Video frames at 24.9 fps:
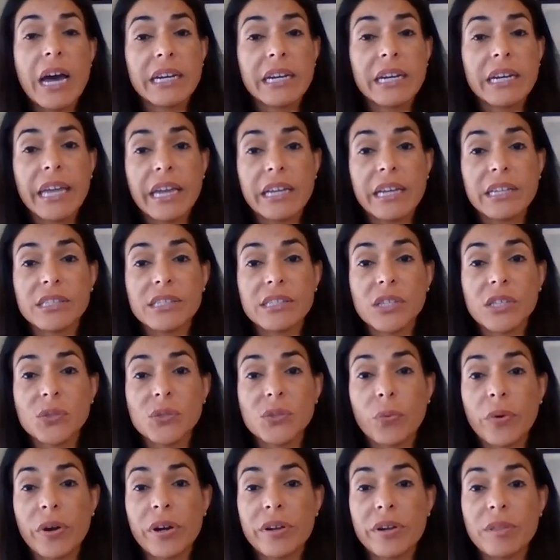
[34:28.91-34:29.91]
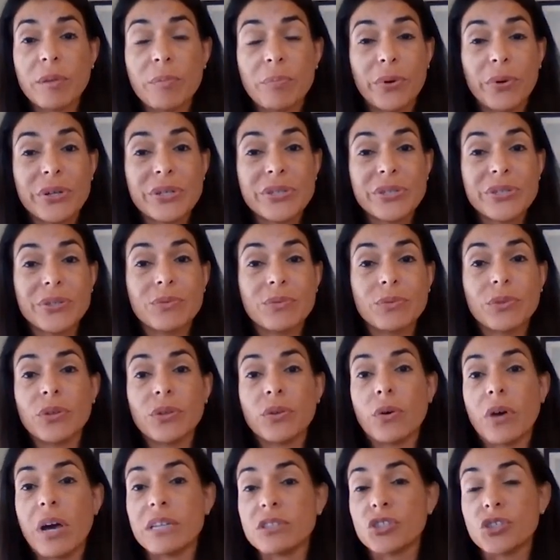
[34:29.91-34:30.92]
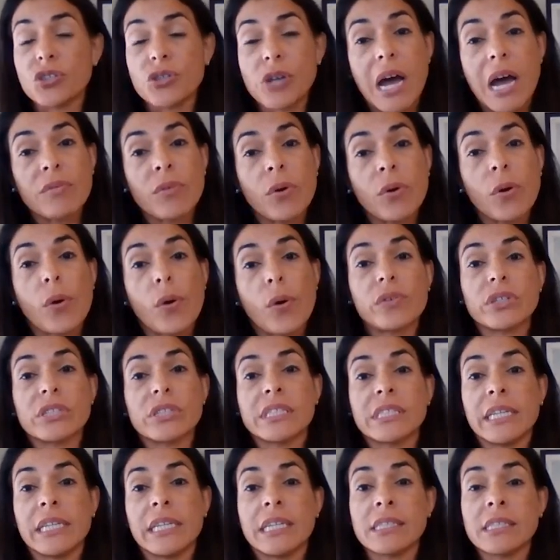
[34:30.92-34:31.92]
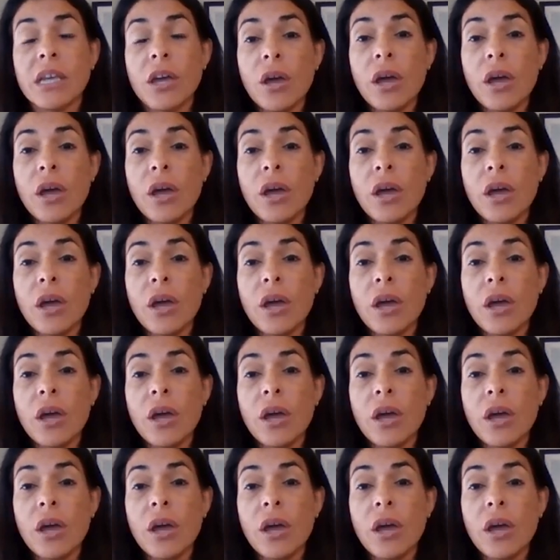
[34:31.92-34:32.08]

I've had cases where the person has traveled overseas,